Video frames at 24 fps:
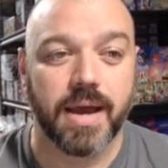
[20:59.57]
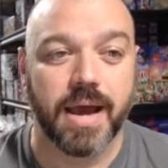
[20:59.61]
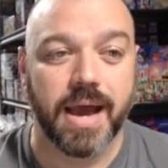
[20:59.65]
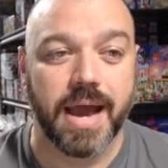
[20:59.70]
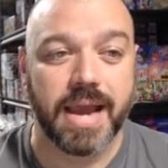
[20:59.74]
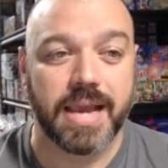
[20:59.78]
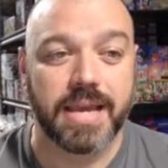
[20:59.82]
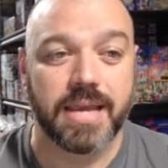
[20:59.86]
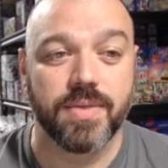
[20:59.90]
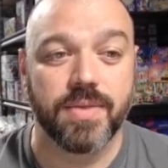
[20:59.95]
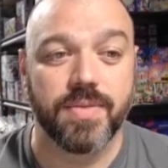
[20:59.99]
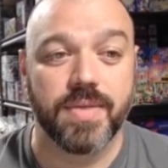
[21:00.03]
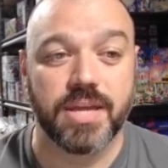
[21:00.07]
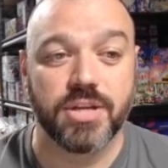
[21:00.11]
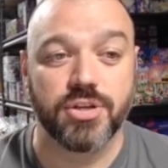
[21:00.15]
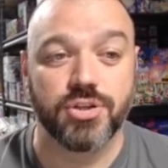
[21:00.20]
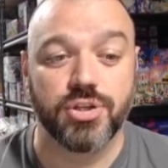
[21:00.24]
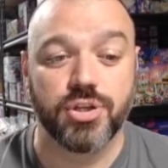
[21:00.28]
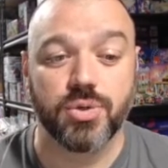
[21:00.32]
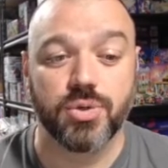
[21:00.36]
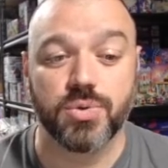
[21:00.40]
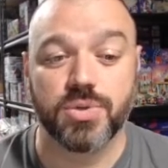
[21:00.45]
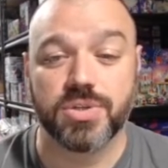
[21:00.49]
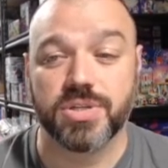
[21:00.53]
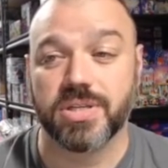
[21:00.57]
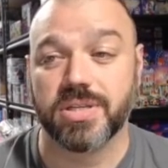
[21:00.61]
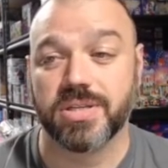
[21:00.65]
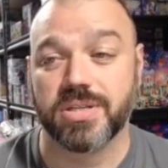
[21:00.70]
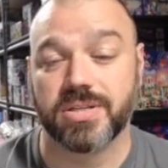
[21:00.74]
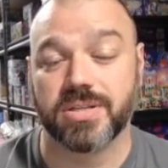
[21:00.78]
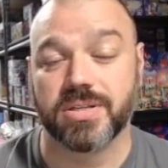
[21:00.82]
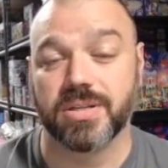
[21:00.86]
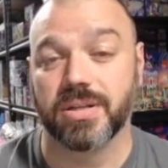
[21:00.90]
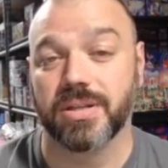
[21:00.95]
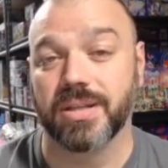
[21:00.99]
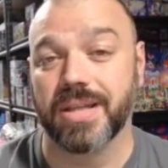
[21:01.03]
I can then choose to
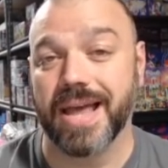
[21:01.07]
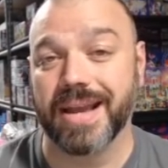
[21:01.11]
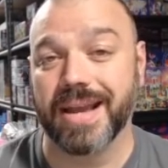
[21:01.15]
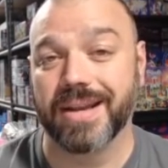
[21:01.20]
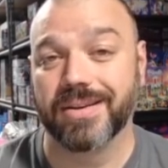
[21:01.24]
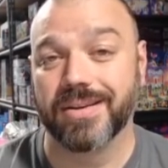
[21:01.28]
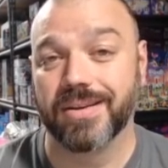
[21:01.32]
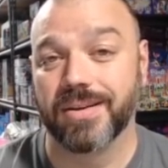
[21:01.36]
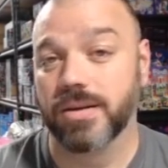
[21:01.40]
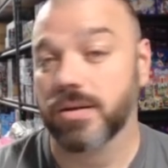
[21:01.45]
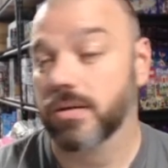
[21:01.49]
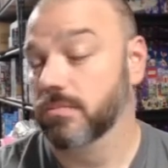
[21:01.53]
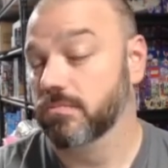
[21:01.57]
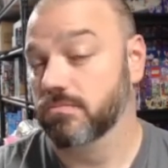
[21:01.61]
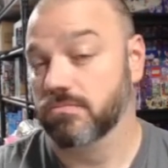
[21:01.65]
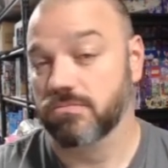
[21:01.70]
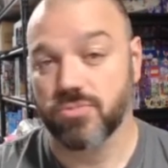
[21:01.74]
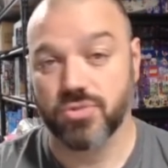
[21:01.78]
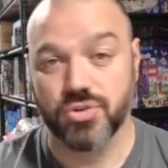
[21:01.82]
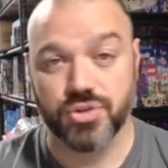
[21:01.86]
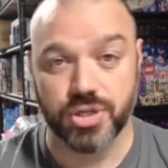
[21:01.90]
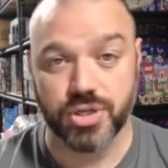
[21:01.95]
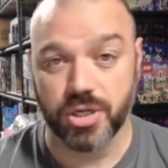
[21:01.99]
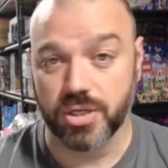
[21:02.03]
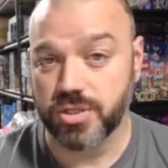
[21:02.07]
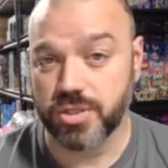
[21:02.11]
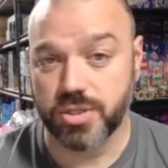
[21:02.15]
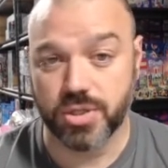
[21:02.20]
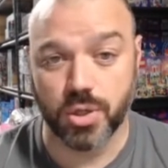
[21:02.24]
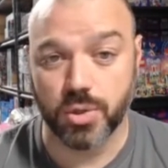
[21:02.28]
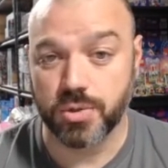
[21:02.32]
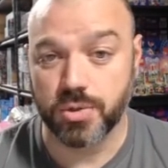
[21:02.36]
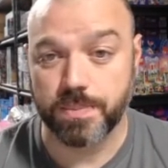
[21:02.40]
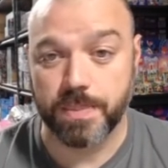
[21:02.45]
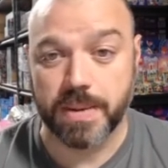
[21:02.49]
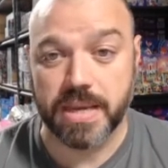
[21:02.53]
select just
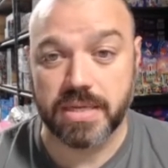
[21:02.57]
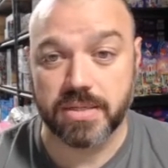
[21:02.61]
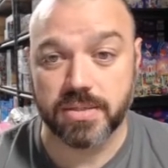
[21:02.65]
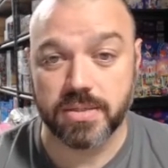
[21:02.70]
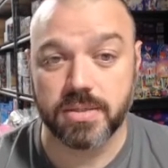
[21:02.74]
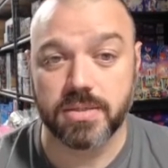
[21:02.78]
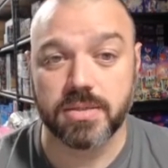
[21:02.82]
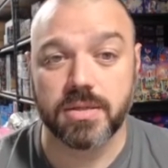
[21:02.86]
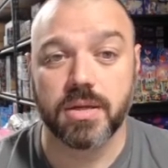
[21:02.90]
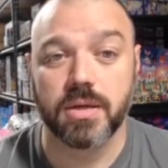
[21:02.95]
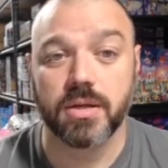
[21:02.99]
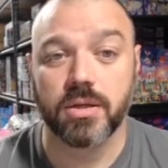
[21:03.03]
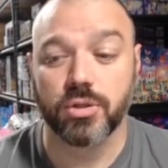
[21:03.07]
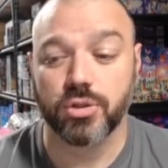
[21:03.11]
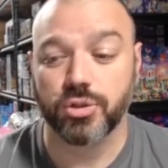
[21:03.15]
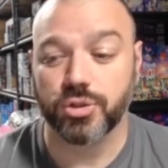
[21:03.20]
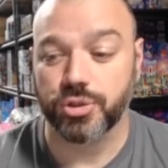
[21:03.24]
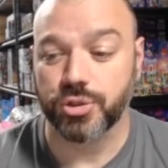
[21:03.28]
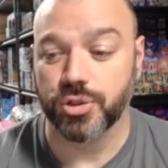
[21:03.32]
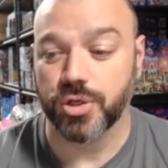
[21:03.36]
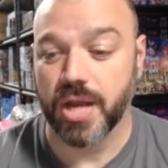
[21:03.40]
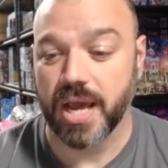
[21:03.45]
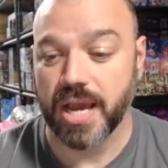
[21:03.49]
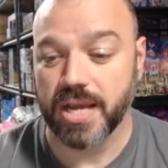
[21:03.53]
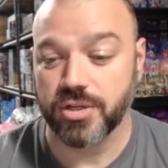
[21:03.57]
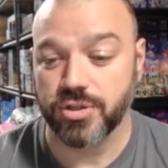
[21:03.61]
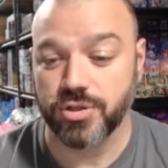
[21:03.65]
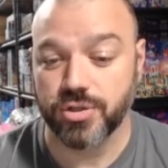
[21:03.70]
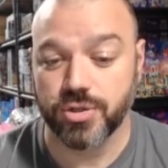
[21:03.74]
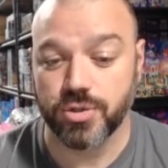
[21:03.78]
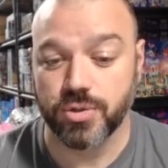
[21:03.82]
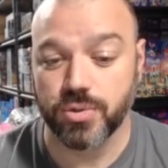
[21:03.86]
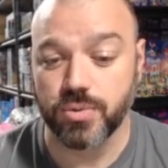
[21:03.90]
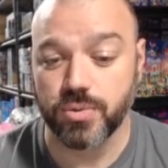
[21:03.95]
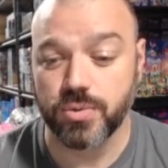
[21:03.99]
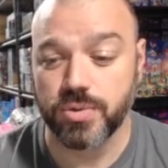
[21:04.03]
those pieces, should I
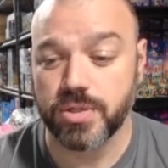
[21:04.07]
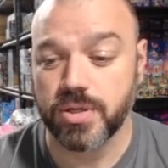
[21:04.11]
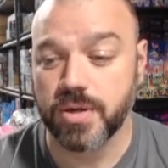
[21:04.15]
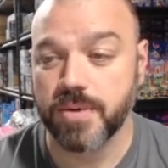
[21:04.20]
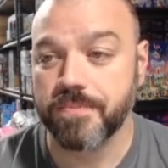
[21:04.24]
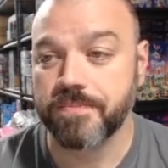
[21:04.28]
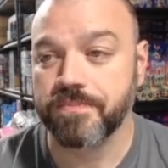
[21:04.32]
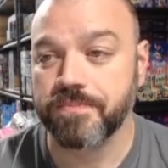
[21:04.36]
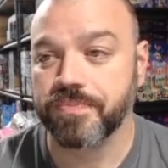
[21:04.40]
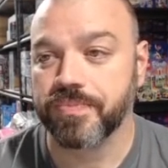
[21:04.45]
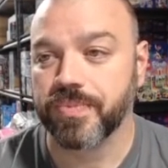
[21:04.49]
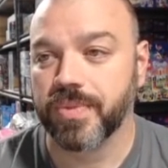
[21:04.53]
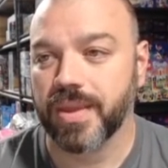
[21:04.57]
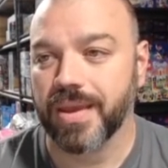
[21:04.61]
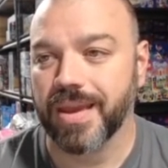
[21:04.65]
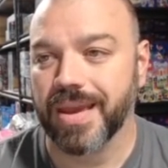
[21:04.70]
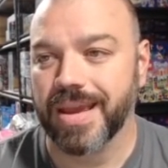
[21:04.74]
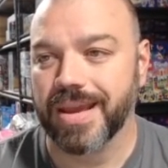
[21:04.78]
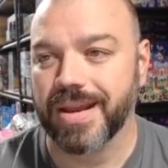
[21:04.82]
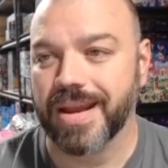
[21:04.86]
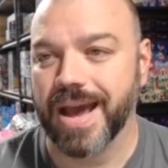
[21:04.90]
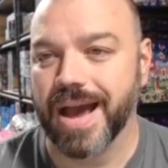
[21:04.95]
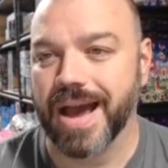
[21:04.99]
choose, and